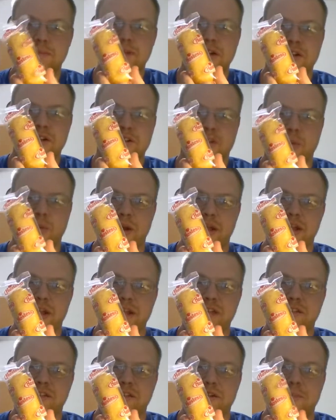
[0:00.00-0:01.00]

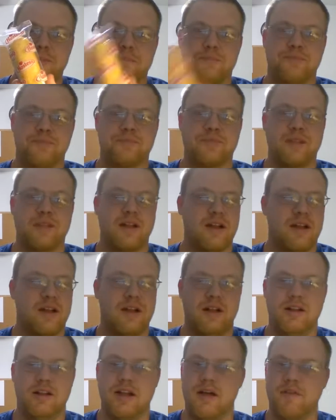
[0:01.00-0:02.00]
Twinkies,
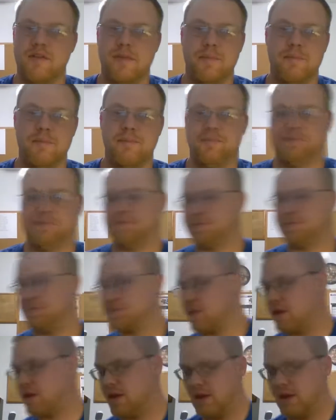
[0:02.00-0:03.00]
love them.
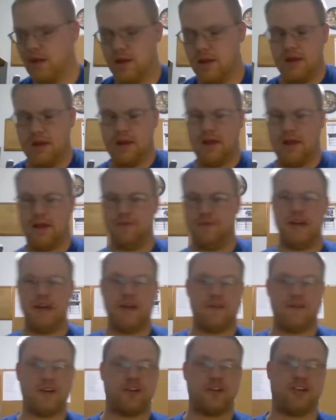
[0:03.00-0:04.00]
Have you
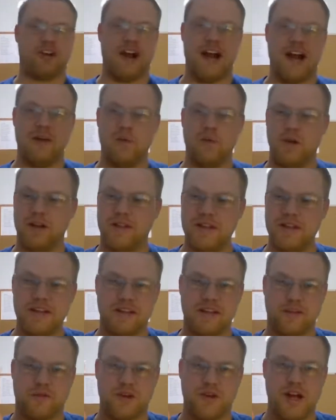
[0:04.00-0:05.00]
ever tried one of these
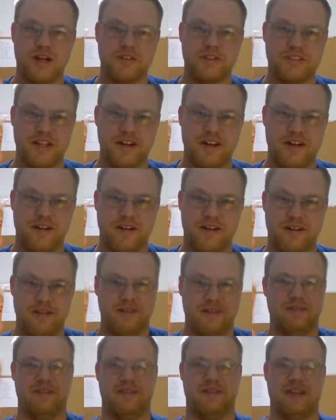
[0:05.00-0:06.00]
frozen?
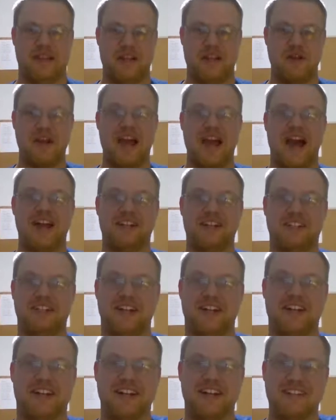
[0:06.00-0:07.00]
You guys should
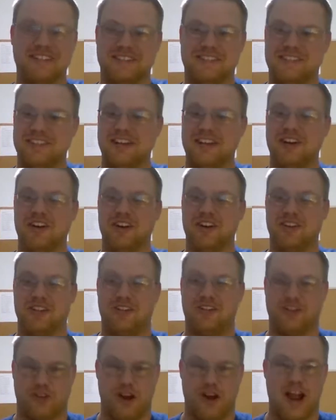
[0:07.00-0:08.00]
consider
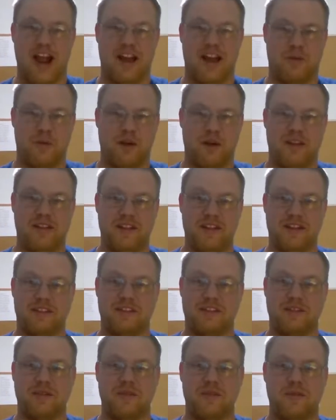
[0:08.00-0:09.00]
trying one of these
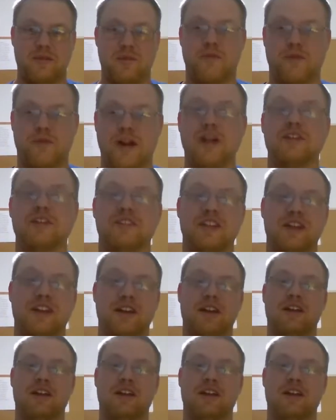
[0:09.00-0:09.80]
frozen.